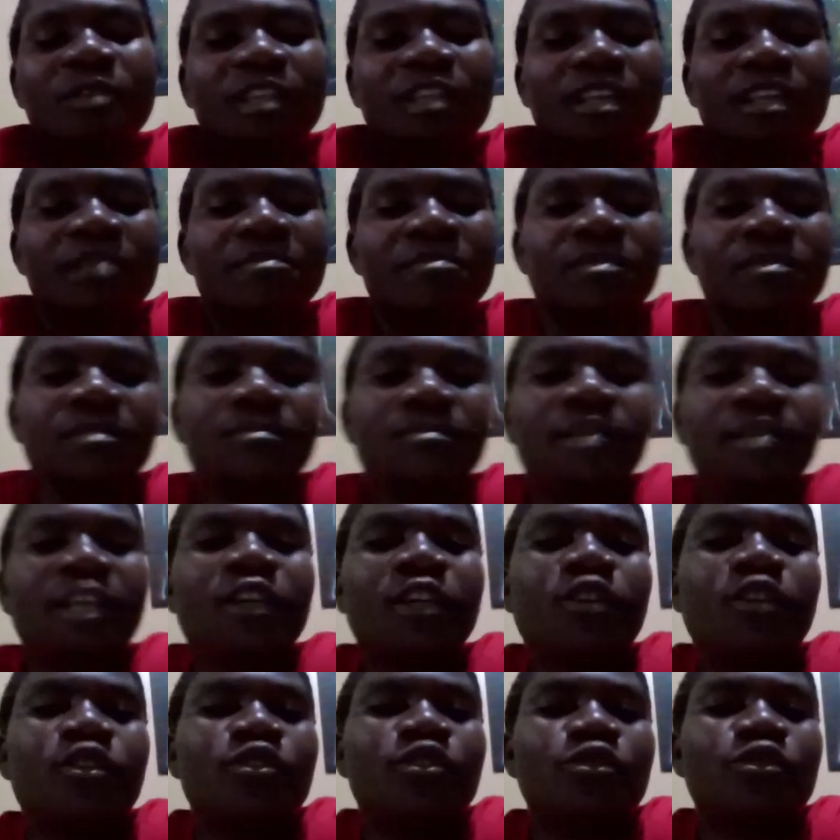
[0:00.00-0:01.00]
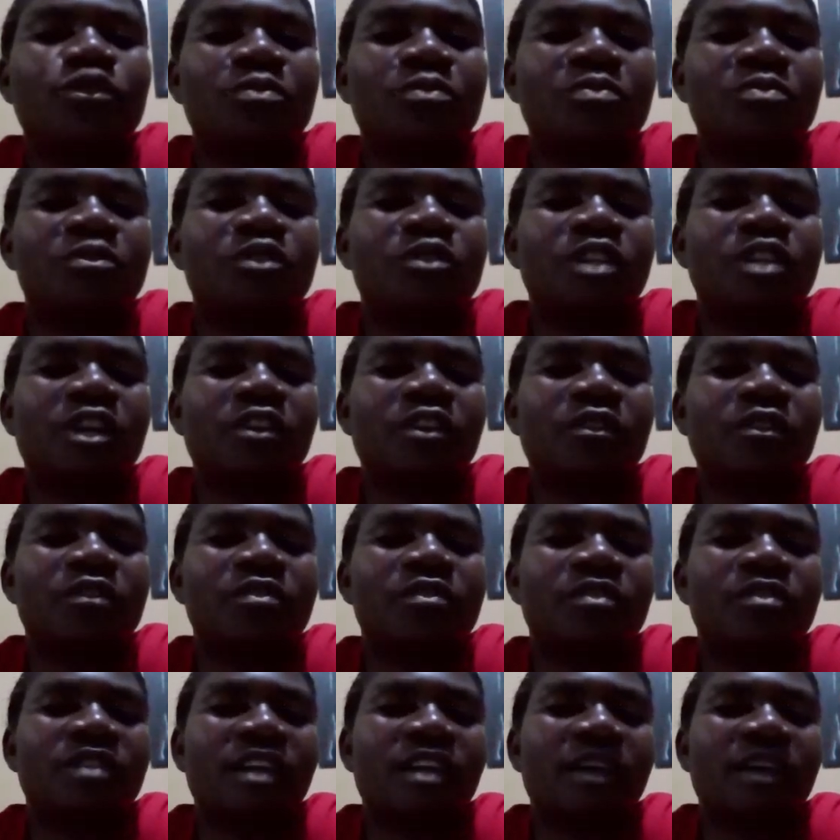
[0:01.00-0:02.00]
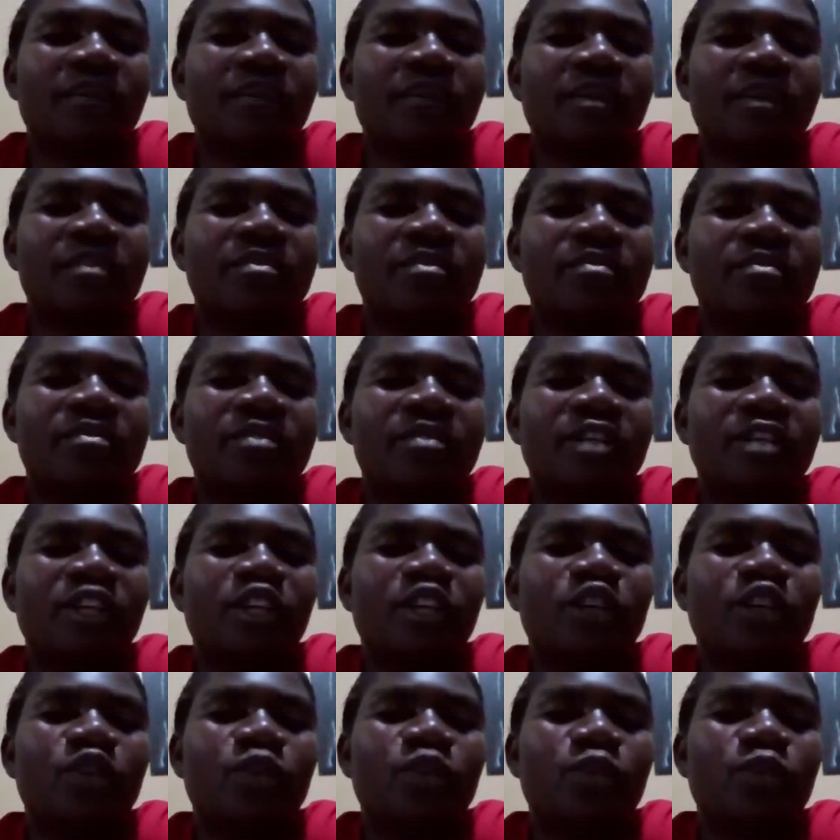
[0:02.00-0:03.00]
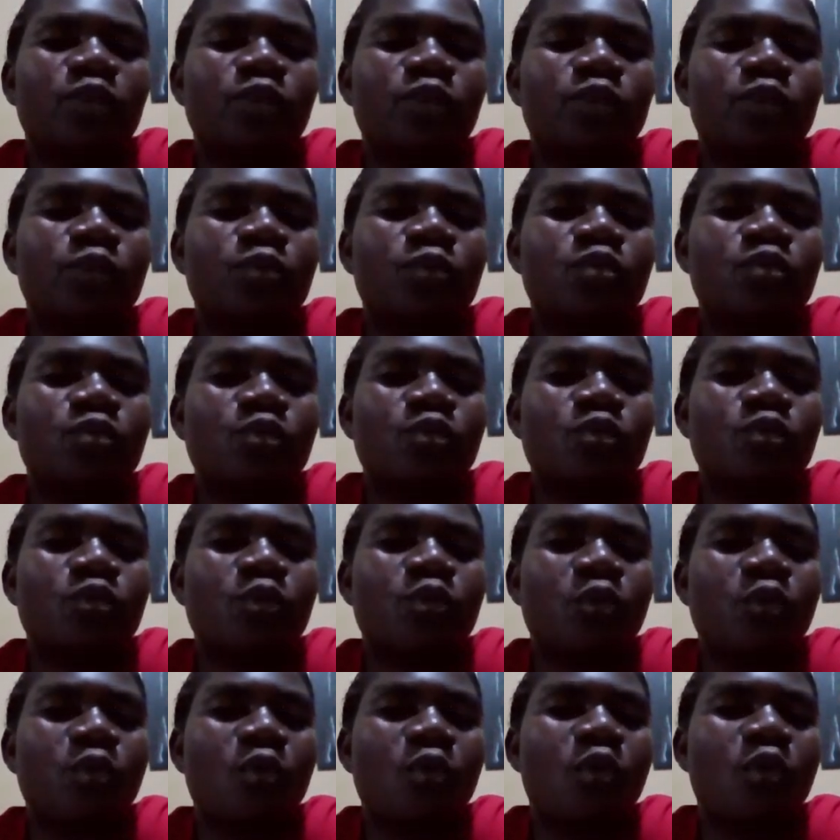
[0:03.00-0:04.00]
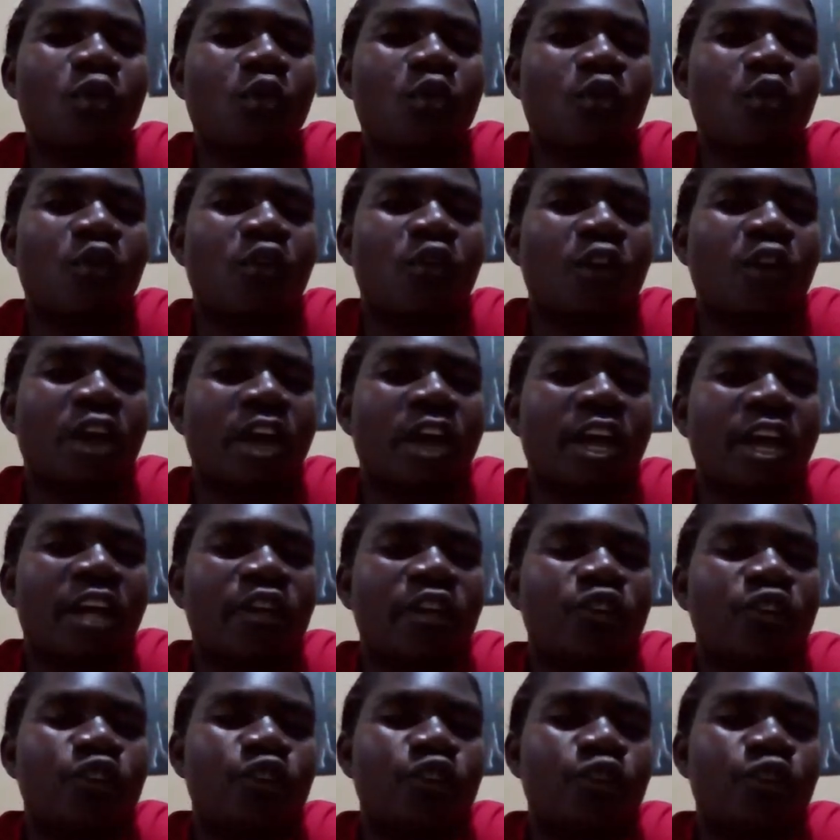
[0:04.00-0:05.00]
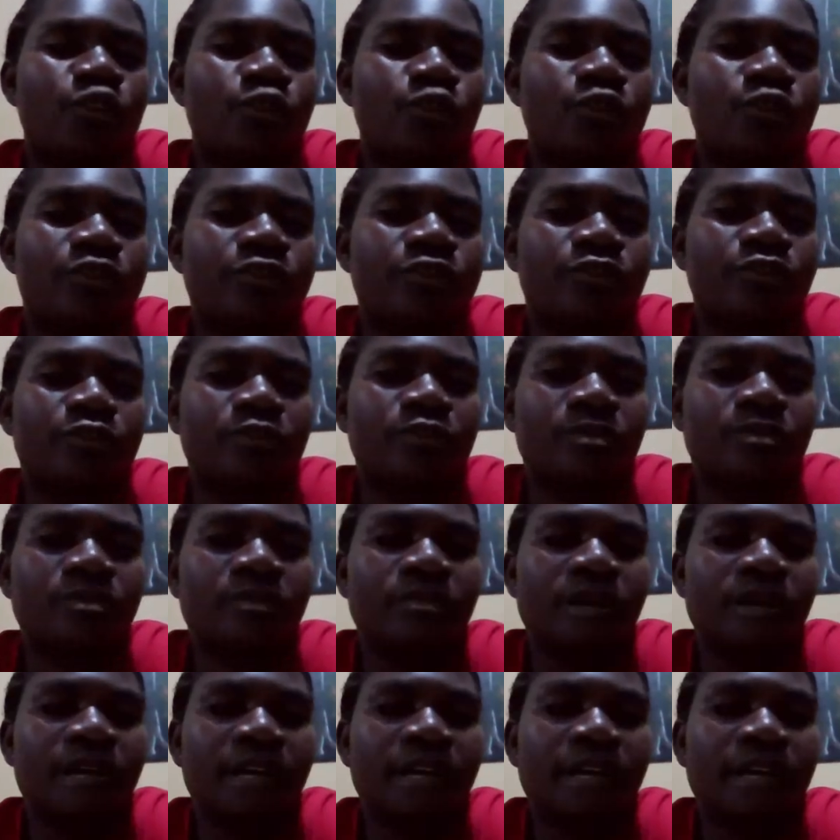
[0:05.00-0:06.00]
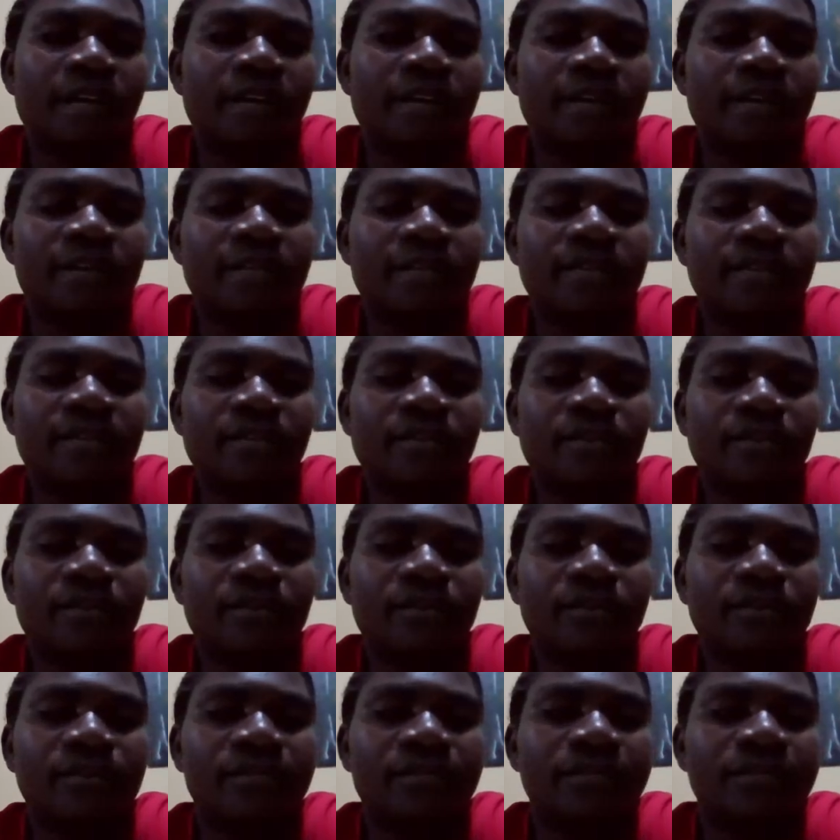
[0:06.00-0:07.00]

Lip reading: welcome to my YouTube channel. Today I'm going to take you through YouTube. It's so